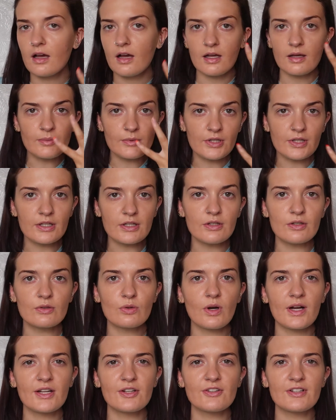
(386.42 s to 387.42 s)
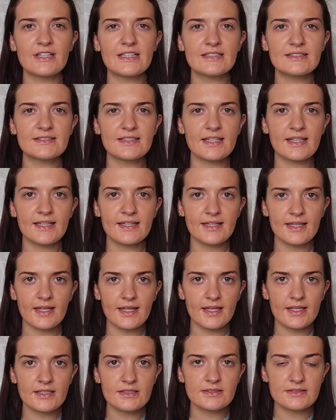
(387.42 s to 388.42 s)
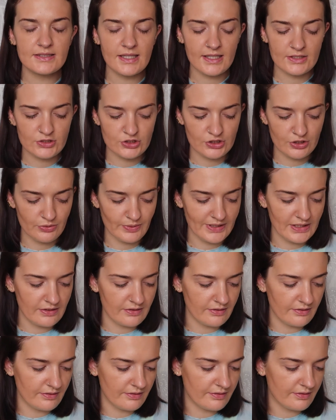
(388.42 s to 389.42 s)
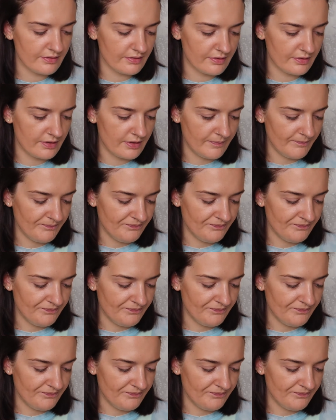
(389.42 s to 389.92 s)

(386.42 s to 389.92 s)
I'm gonna look quite greasy. It is that dewy look,